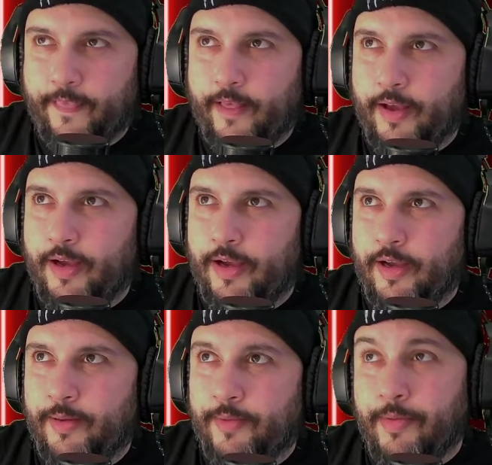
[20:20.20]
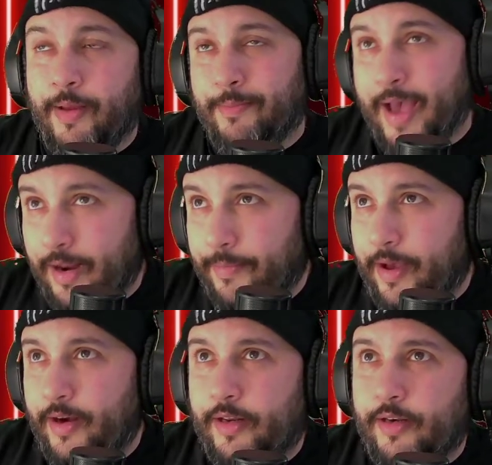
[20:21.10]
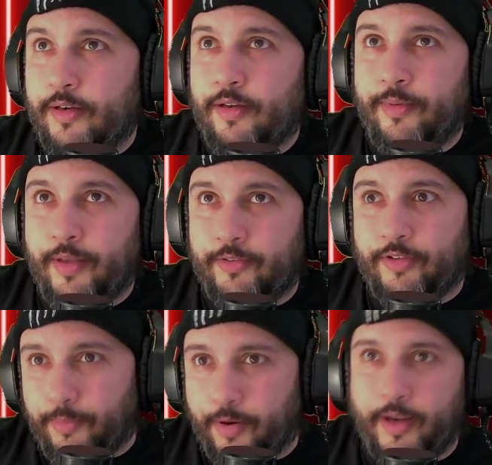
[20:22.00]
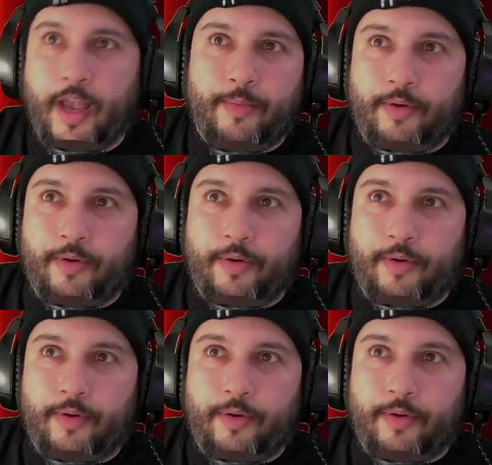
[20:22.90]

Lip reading: I'm not mad about it. I mean, it's still Mark Hamill.